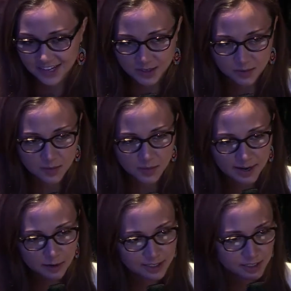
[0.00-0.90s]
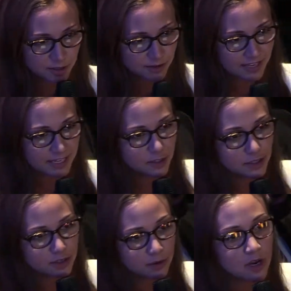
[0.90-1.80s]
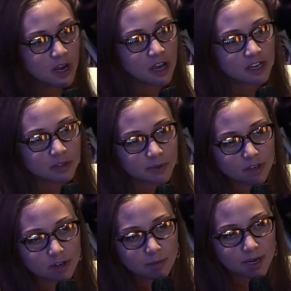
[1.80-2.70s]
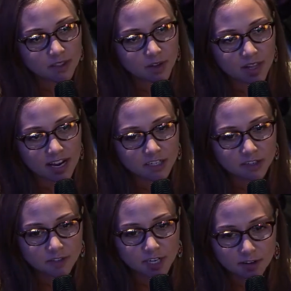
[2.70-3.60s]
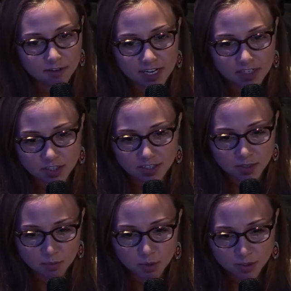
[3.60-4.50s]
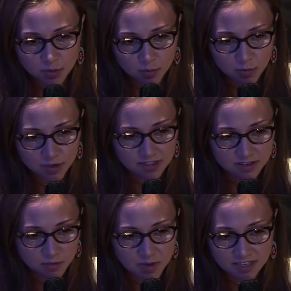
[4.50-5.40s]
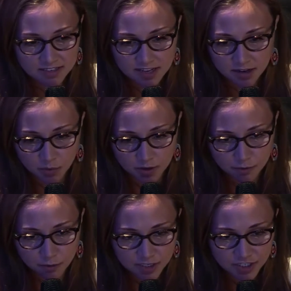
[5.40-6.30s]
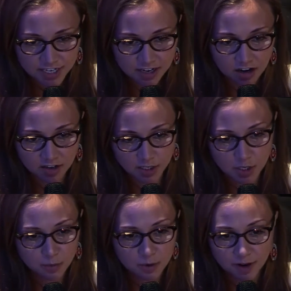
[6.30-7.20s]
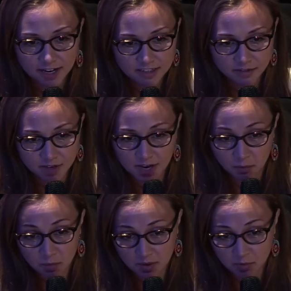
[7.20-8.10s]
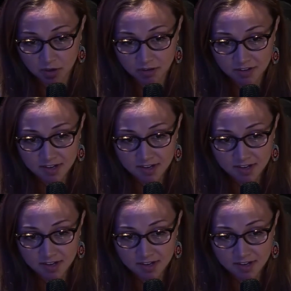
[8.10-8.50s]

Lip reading: So my question relates to, so we talk about the clash of generations, and presumably this means that we're infringing on the human rights of young people.